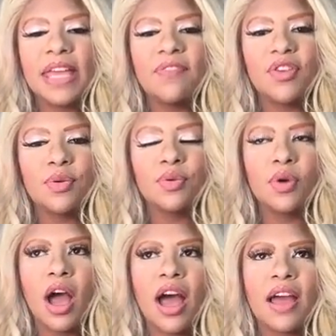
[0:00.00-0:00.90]
If
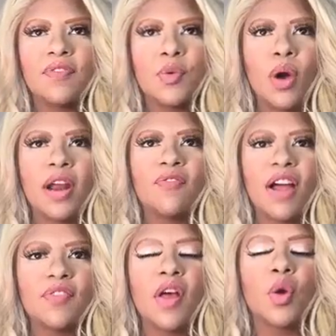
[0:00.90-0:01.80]
you want a
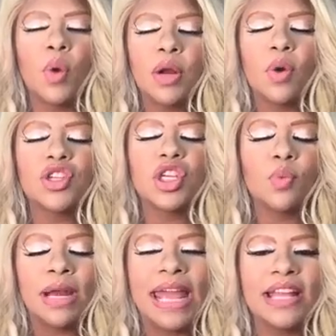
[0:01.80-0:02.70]
$5 one question,
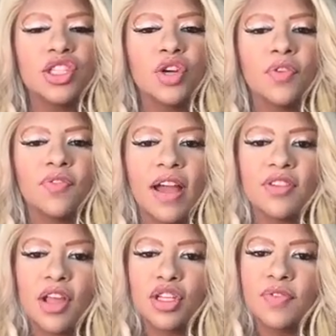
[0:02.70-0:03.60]
one answer for
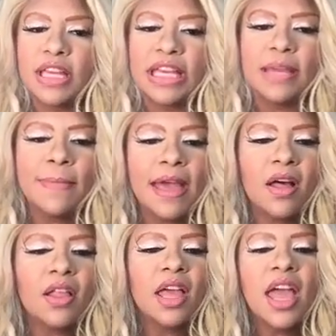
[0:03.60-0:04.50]
$5 via
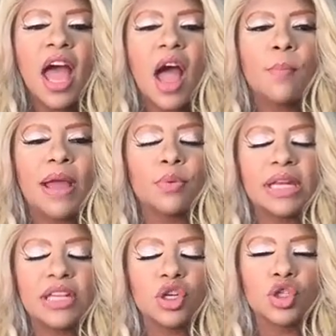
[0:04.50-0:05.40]
email, my
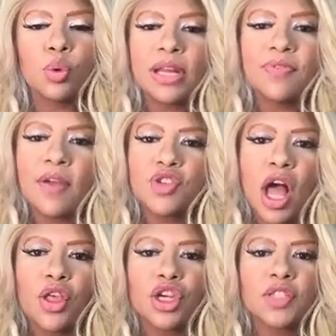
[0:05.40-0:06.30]
readings are $25,
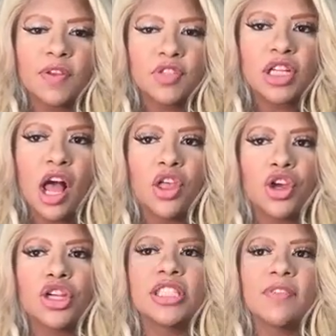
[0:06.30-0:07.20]
$50,
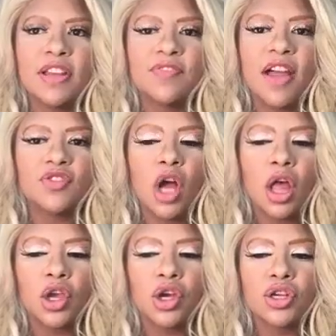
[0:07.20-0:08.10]

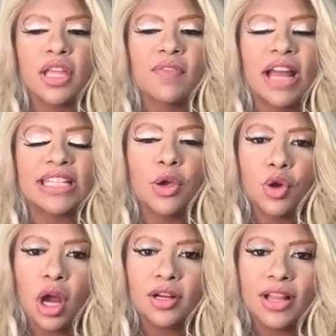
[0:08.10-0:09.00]
$75. I've got
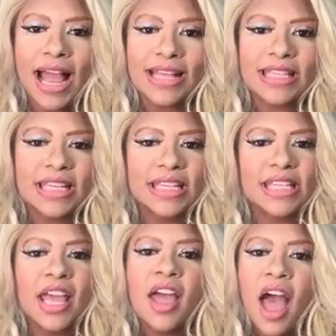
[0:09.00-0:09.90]
tarot card
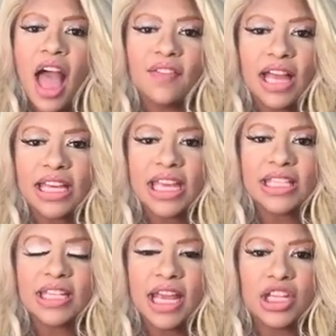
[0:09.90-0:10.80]
classes. I've got
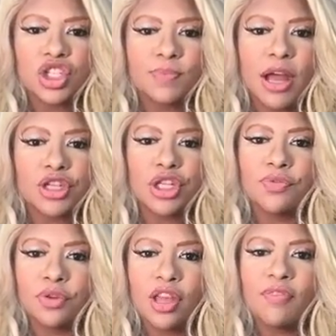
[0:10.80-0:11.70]
kits that I can ship out to
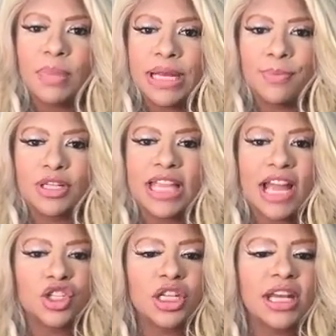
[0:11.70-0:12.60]
you for love, money,
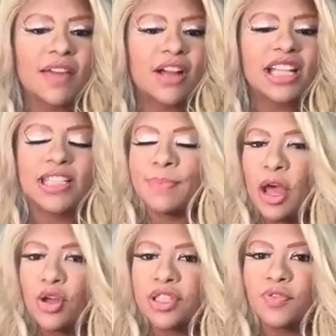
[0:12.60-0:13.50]
protection. I've got
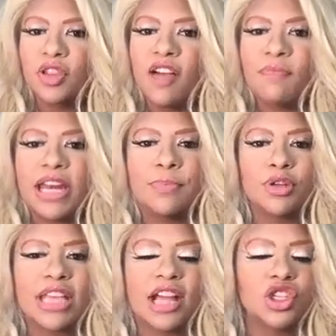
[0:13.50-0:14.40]
spells for love, money,
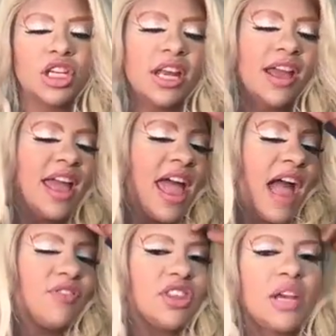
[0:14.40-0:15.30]
protection.
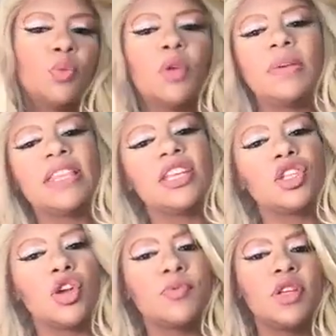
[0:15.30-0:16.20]
Everything will be in the
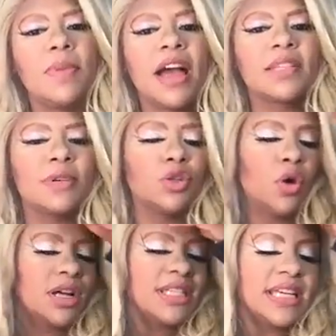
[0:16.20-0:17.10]
description box, my
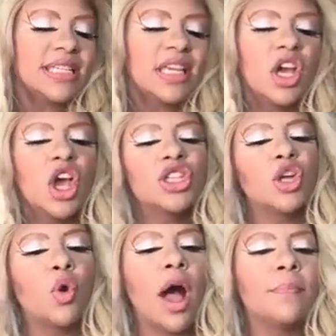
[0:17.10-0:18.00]
Tauruses.
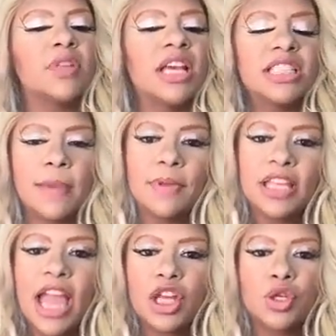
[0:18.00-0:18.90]
So
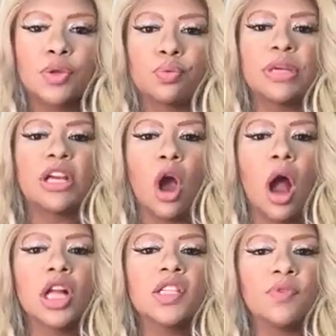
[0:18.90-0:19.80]
typically I do three
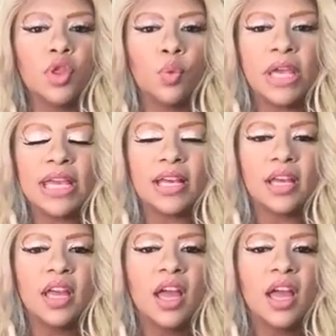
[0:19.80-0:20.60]
cards for the week,